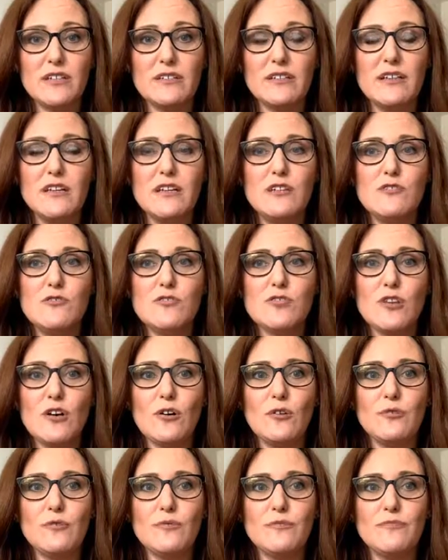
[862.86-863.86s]
Why is
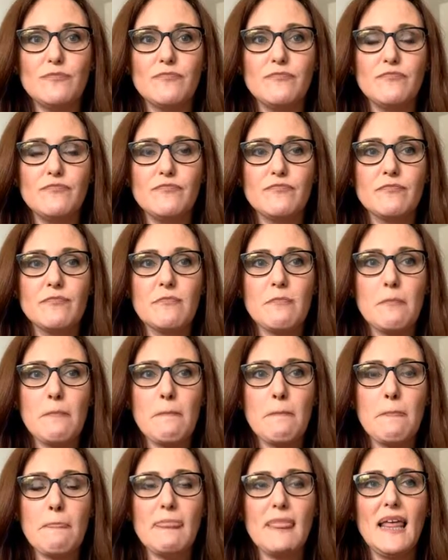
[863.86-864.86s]
that, do you think?
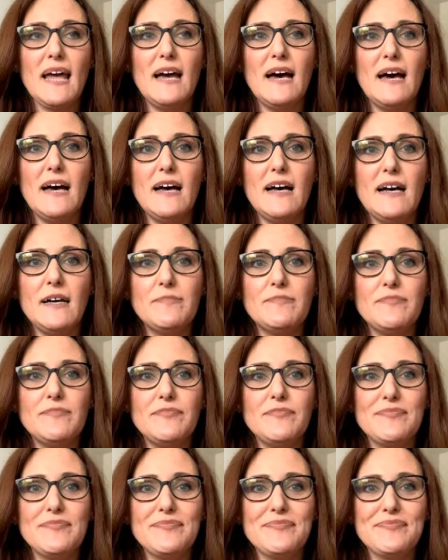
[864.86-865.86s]
Why
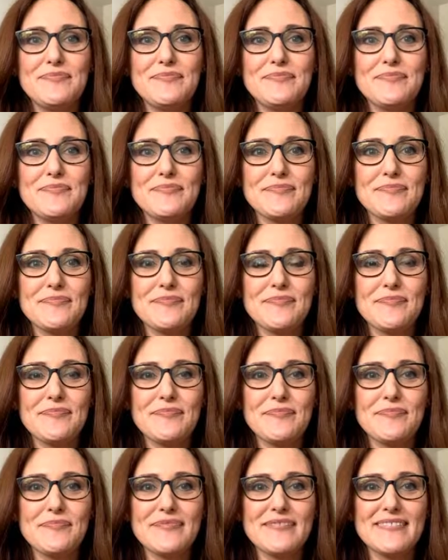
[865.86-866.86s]
aren't people jumping
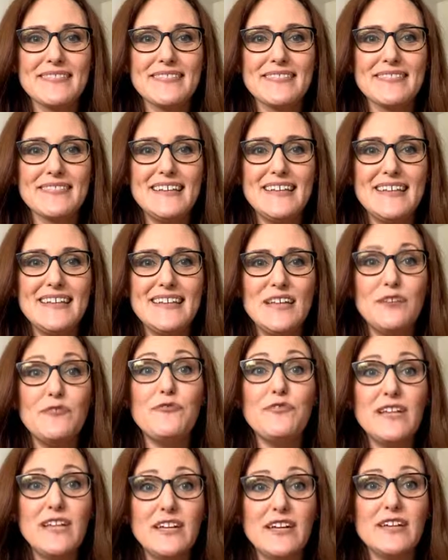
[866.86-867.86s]
on it? And
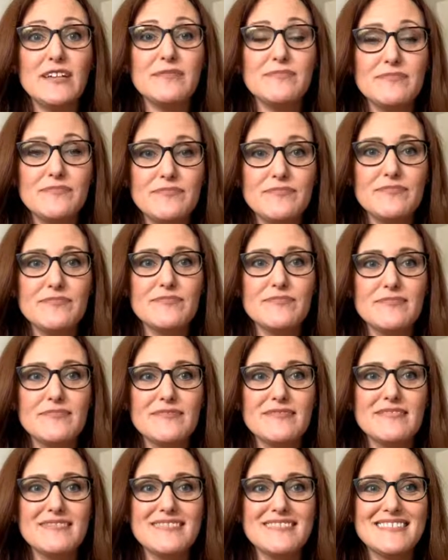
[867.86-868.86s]
I'm sorry, I have no
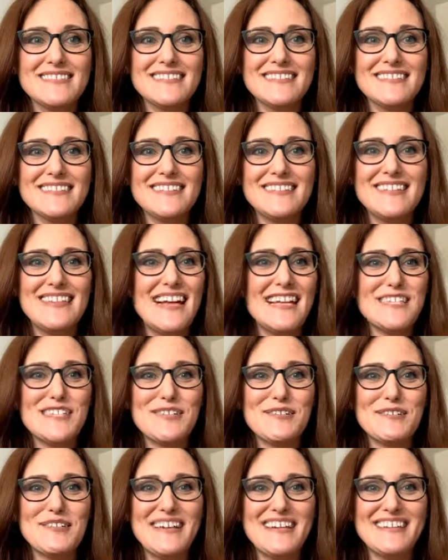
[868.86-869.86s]
camera, so you
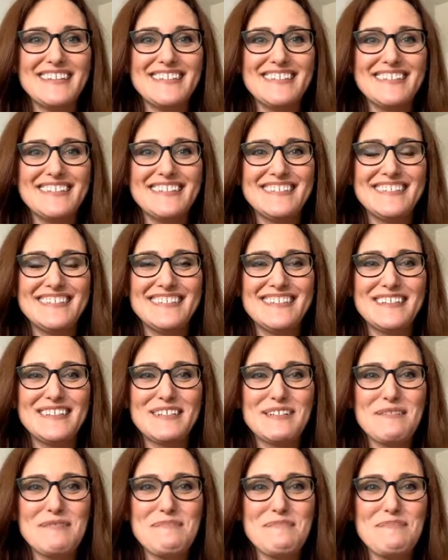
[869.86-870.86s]
get to see
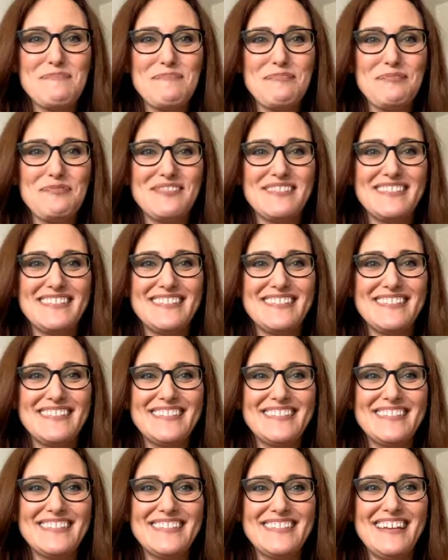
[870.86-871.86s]
Ted, but I'm here.
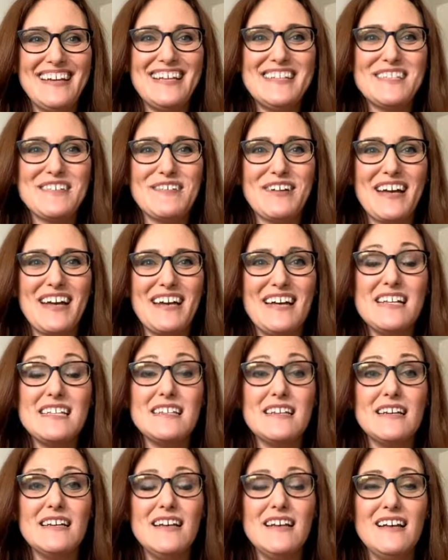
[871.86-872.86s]
Okay. Why
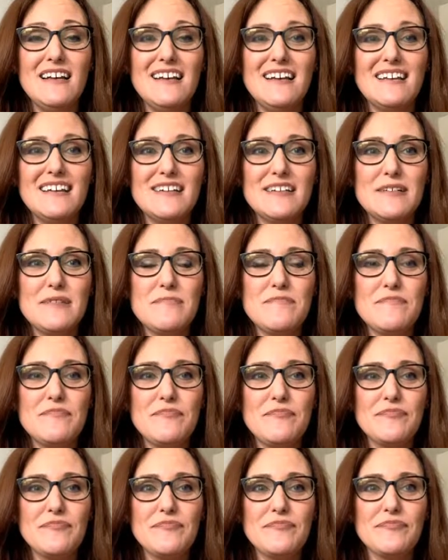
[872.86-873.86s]
is it that people
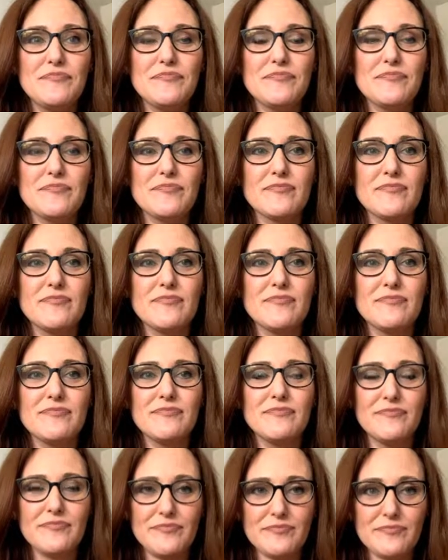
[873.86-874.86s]
are so slow
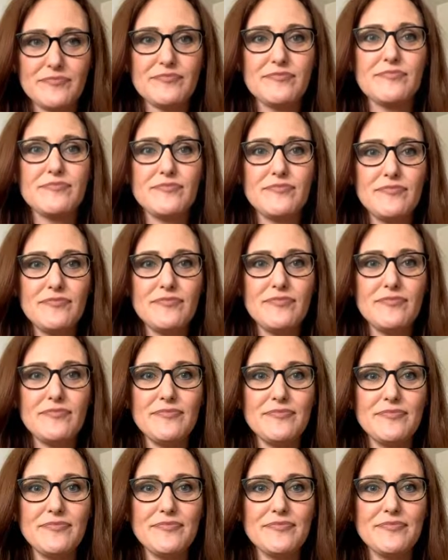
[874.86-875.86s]
to adapt
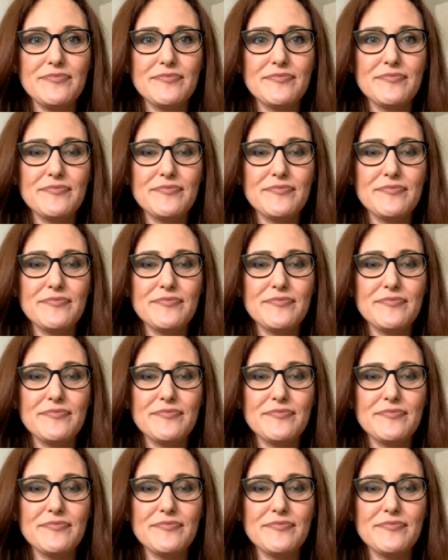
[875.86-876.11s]
anything?